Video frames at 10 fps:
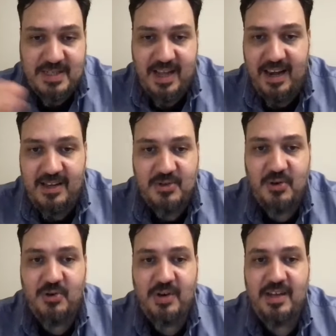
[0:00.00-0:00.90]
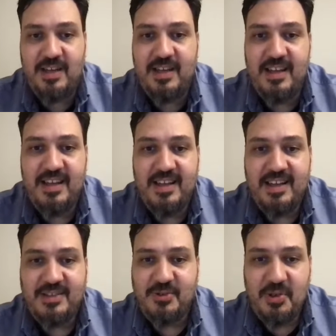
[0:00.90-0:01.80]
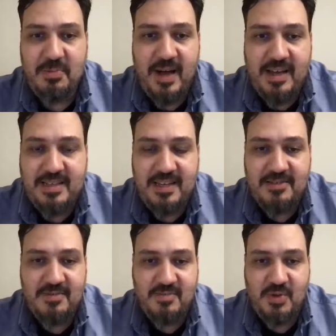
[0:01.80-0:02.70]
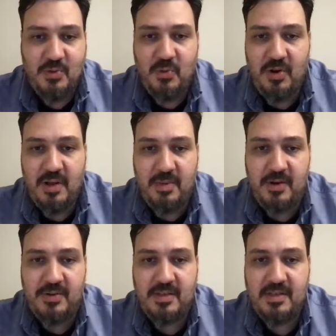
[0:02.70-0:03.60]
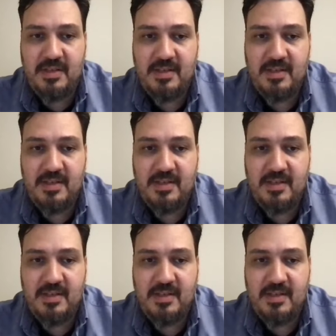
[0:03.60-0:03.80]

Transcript: scaling, to the max and not worry about it.